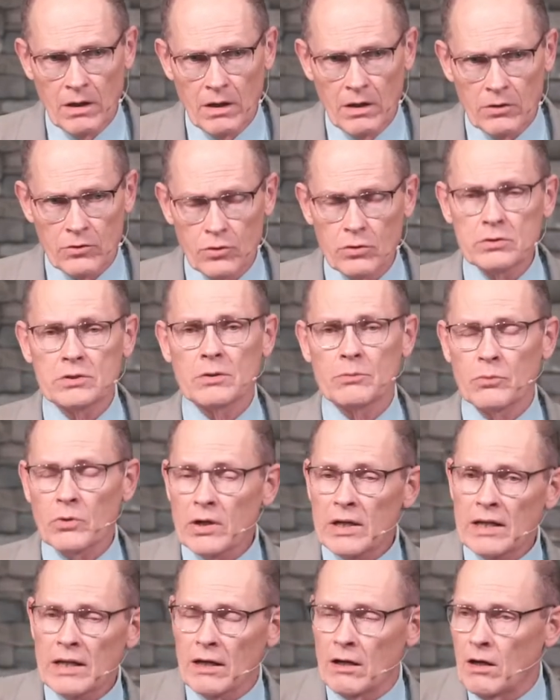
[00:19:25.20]
Do some
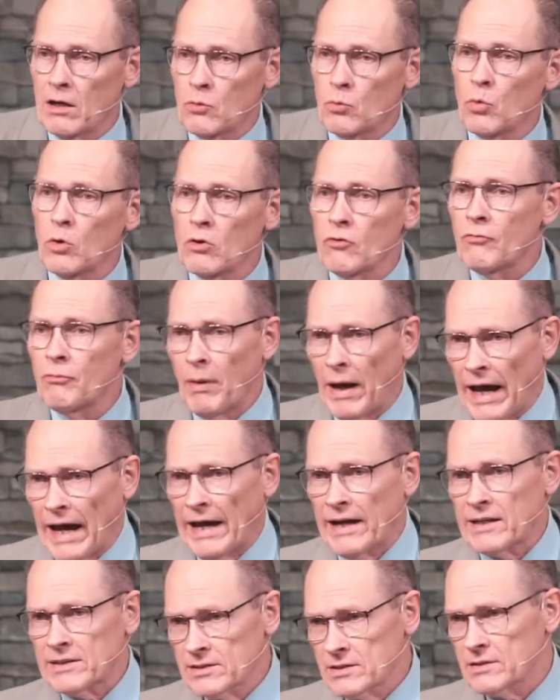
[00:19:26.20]
reading on wolf
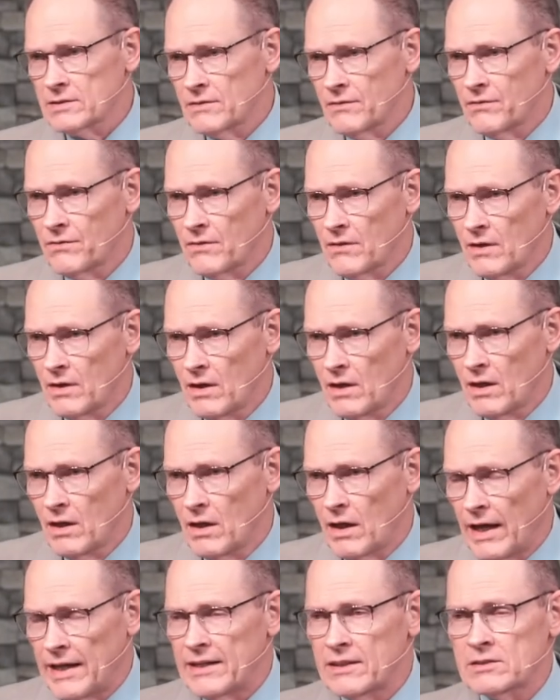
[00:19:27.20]
packs,
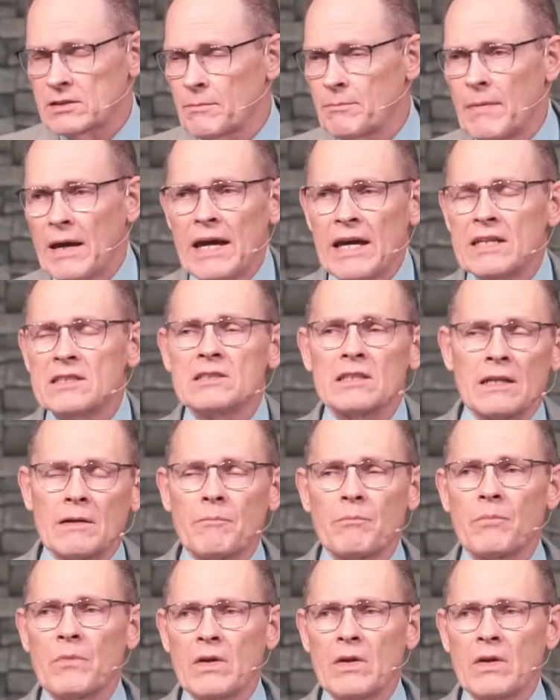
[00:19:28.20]
and it's amazing.